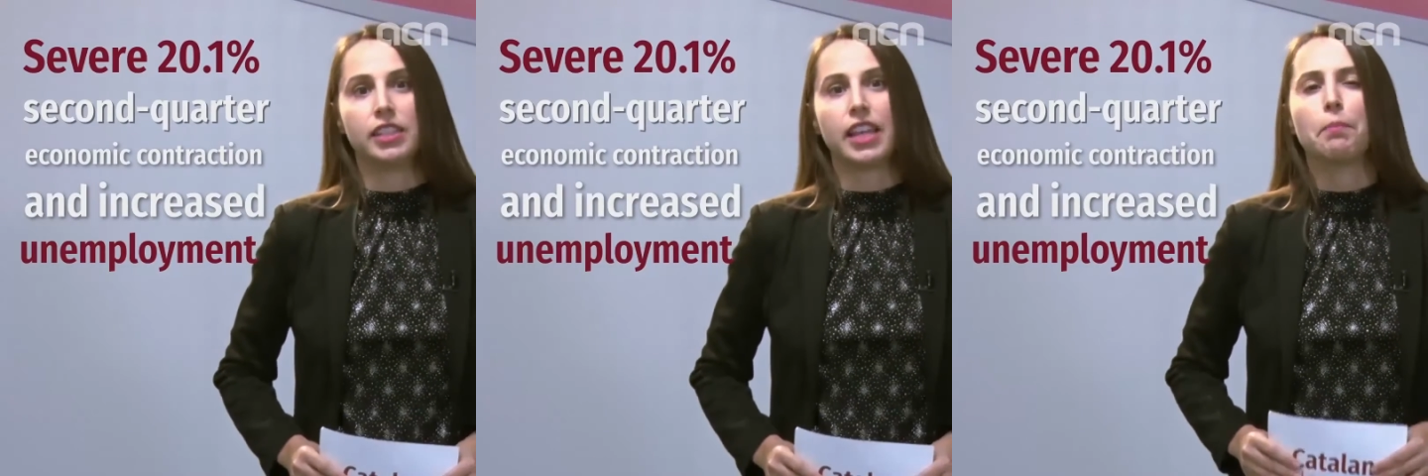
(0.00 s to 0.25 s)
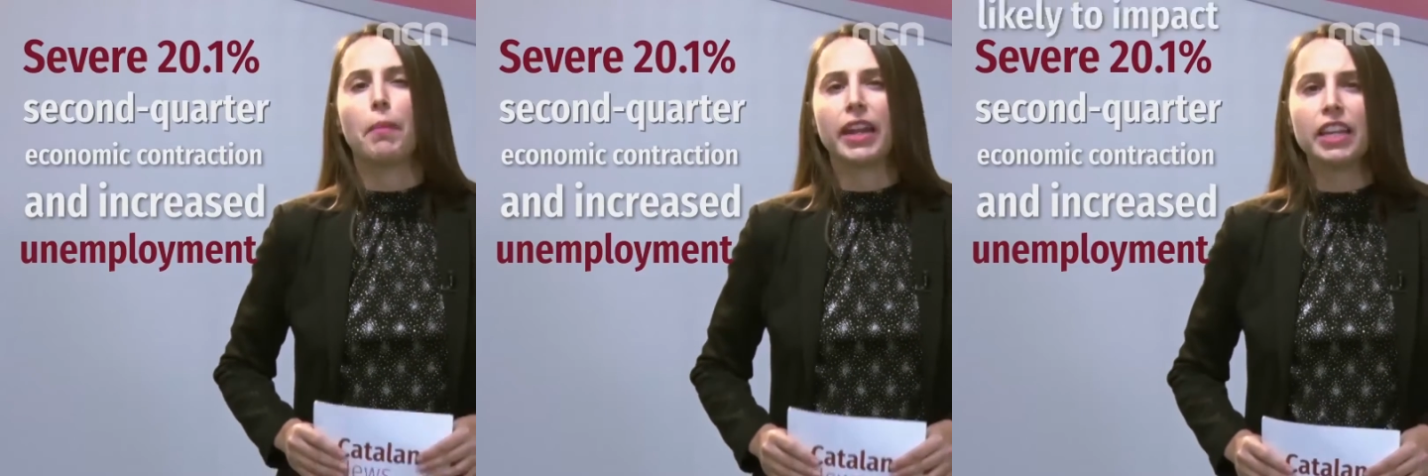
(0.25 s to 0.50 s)

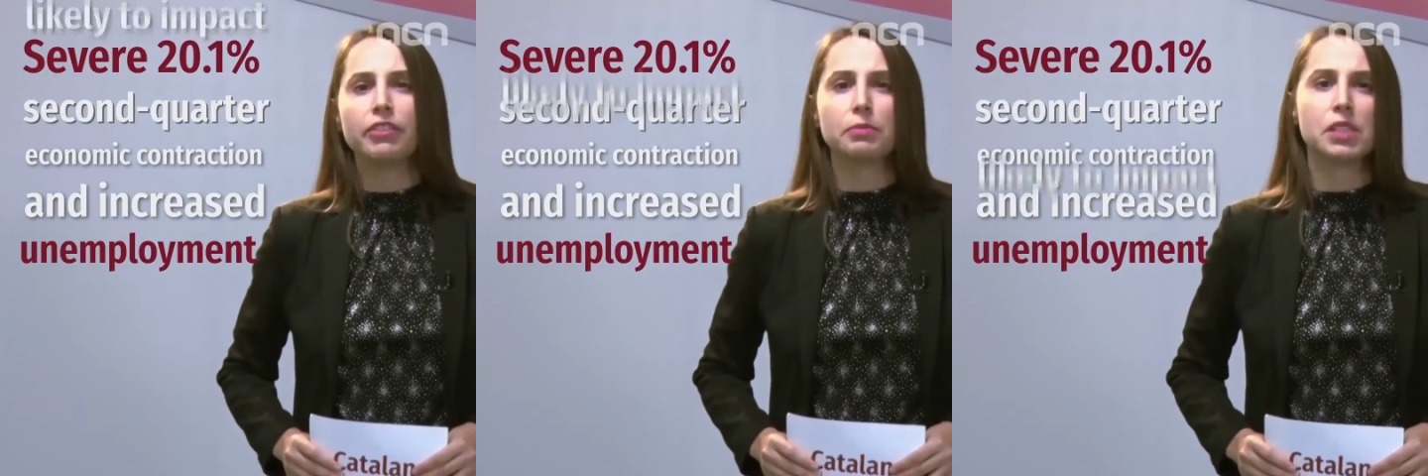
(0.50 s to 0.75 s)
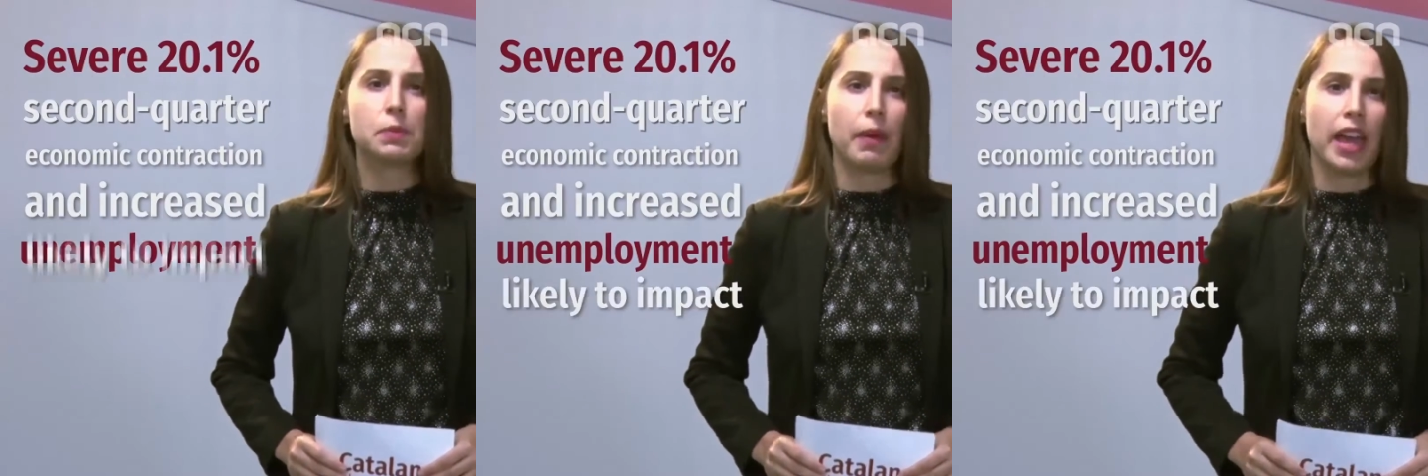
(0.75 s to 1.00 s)
and money from
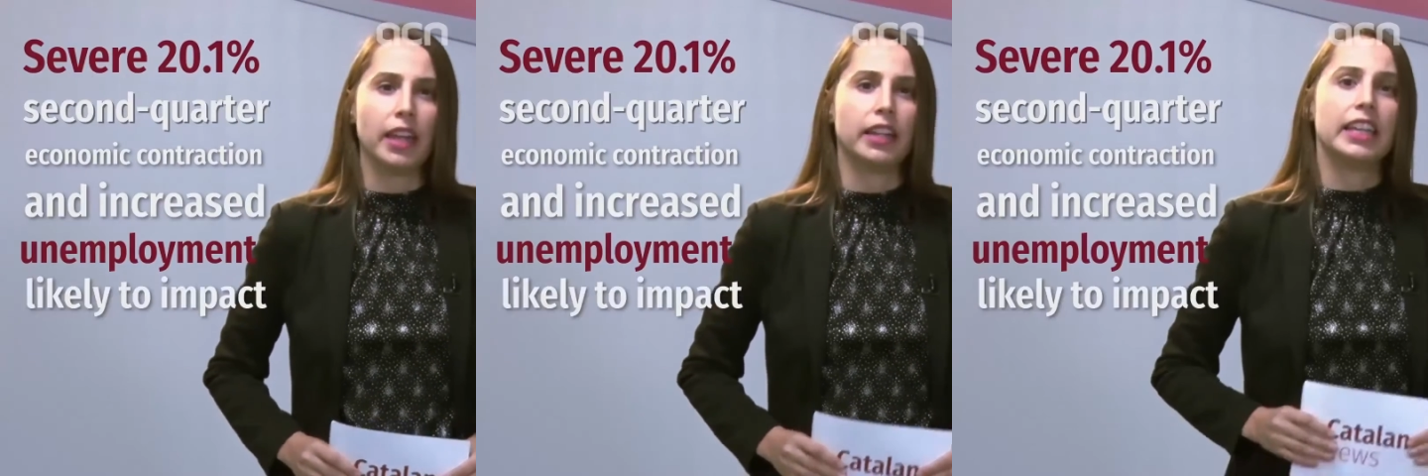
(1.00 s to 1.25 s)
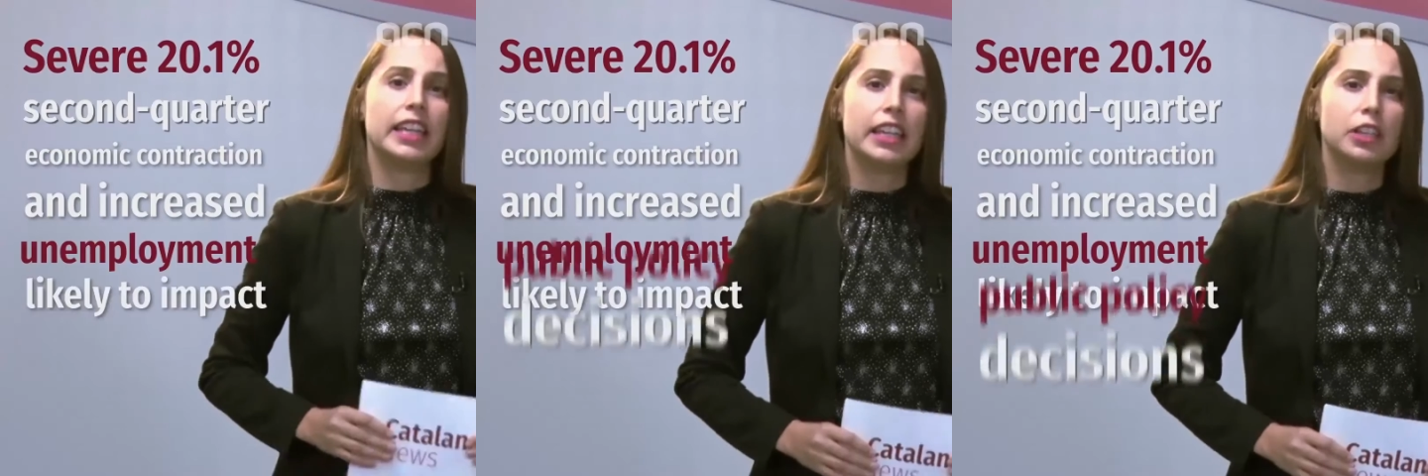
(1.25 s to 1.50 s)
Spain and
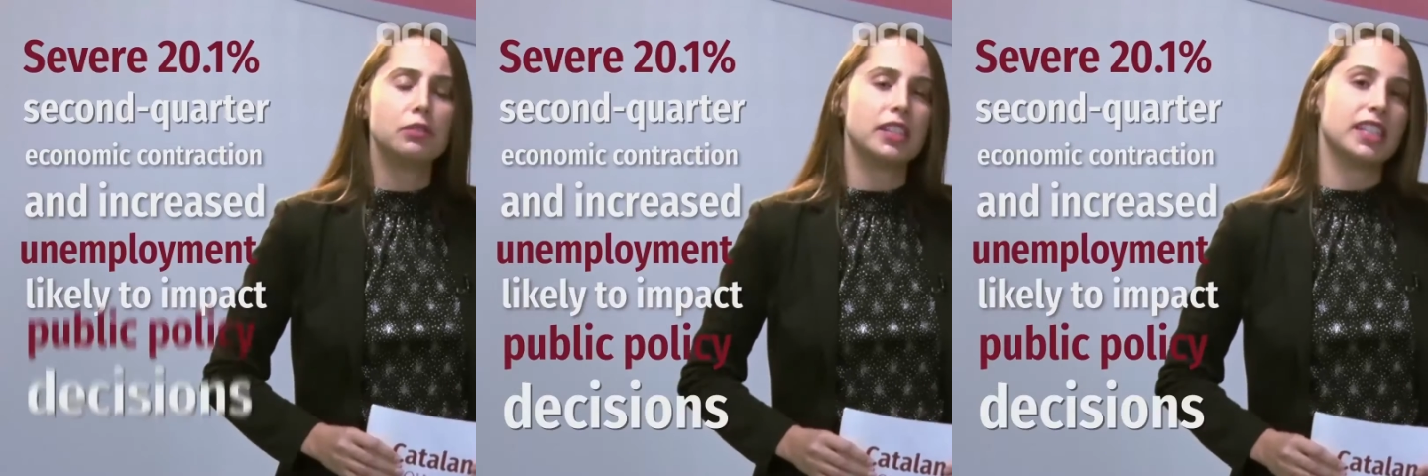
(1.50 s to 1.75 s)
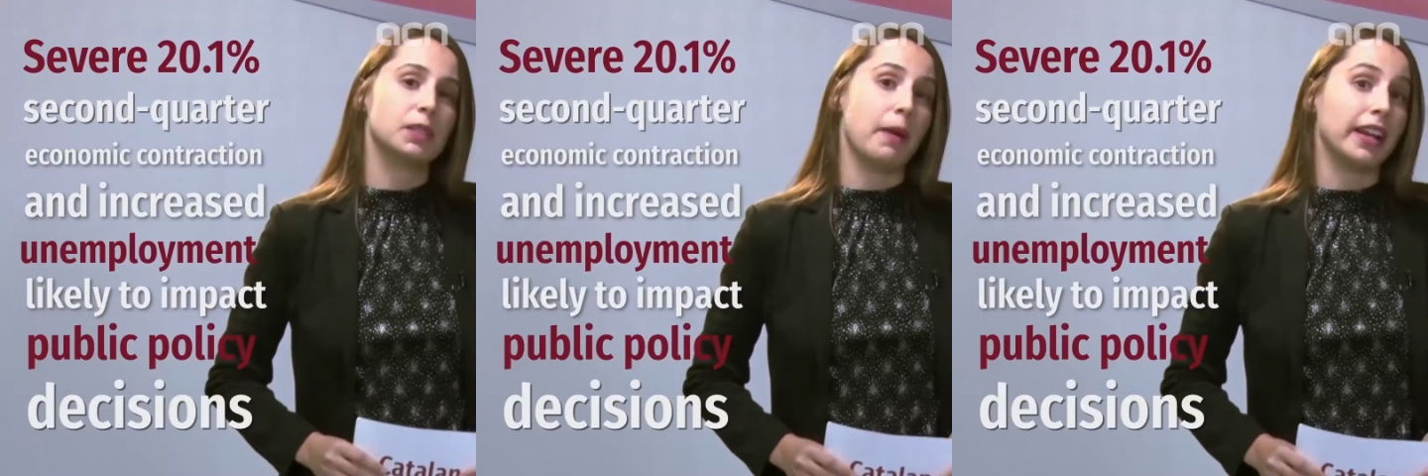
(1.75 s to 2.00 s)
the EU is
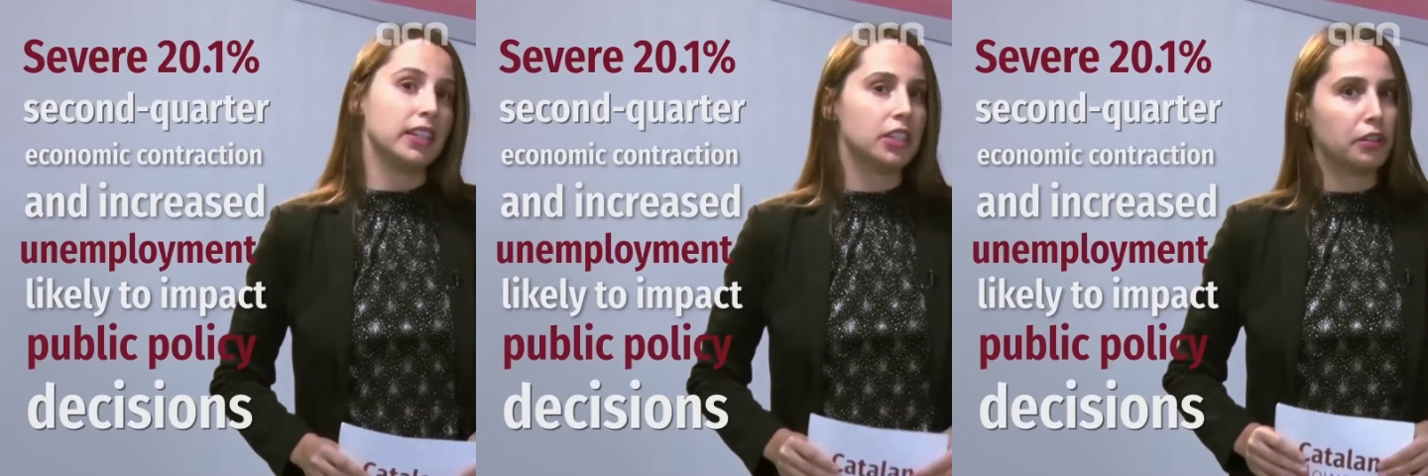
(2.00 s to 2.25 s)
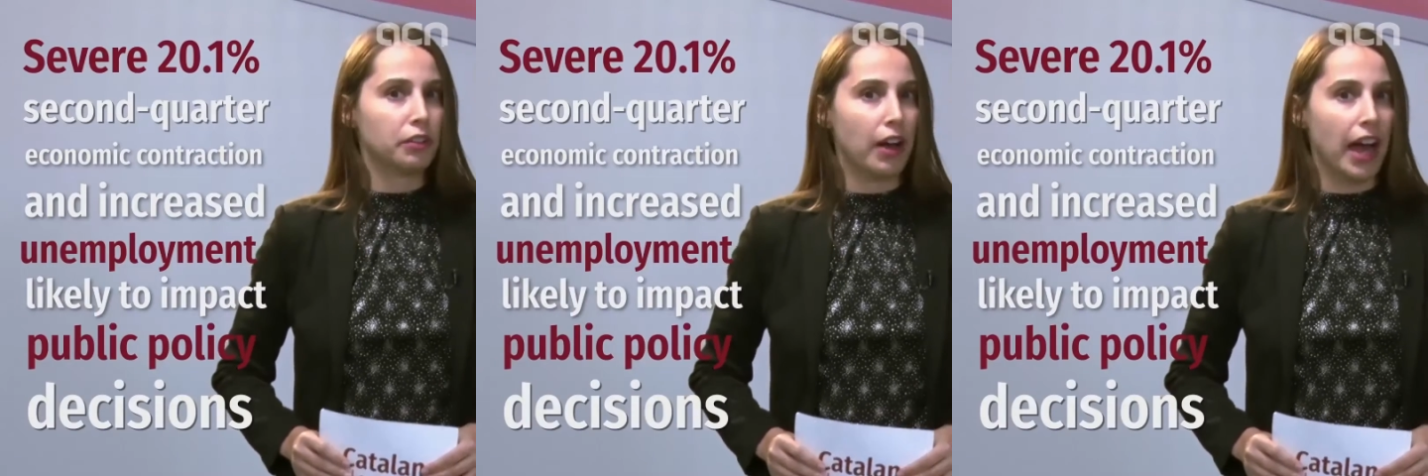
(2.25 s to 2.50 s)
expected
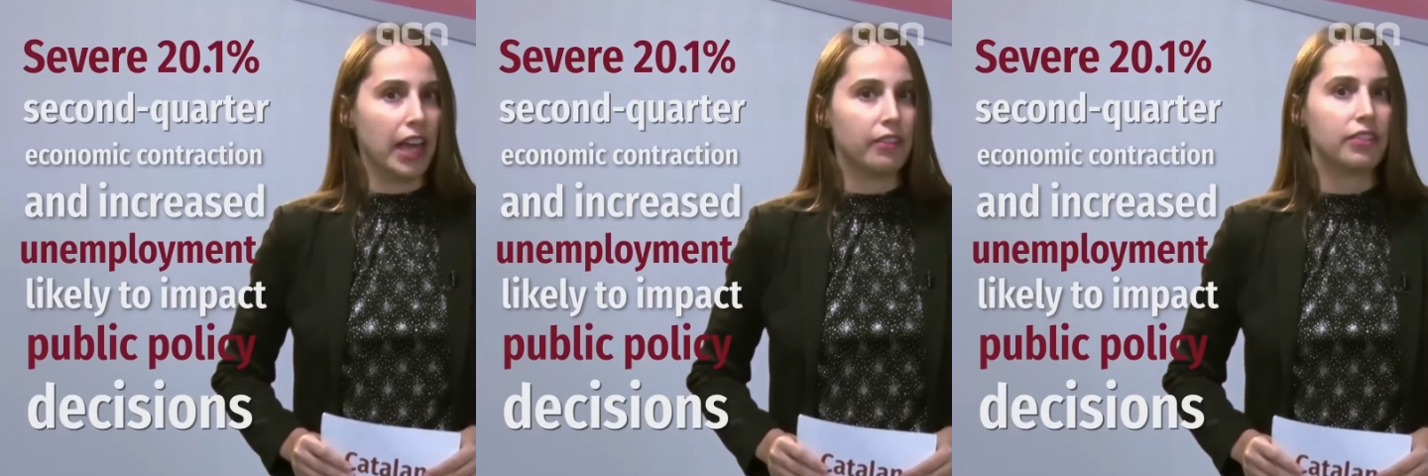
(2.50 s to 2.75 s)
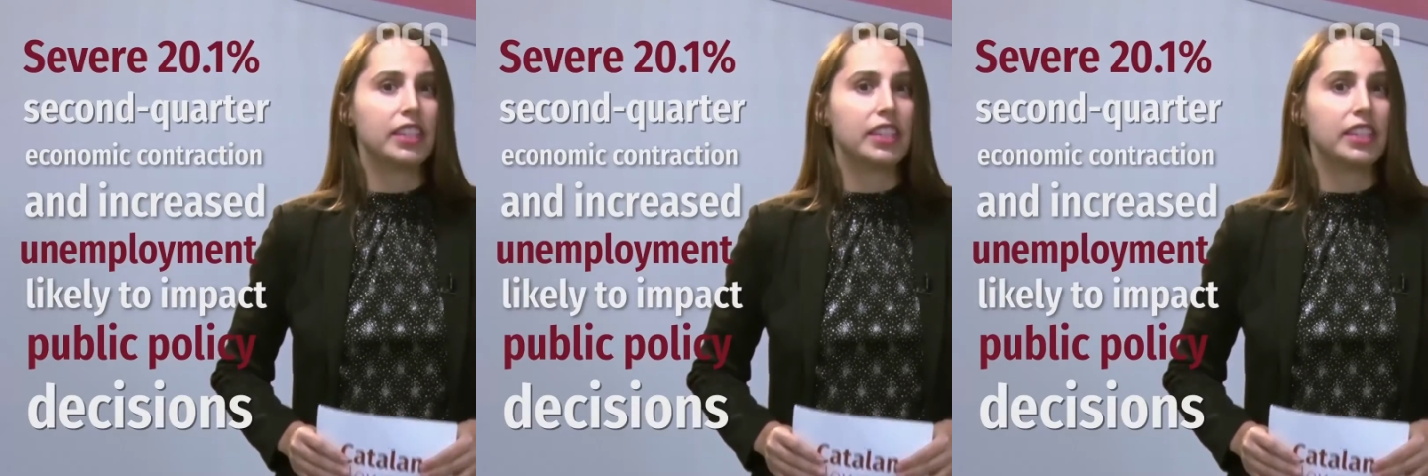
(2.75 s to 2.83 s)
to arrive,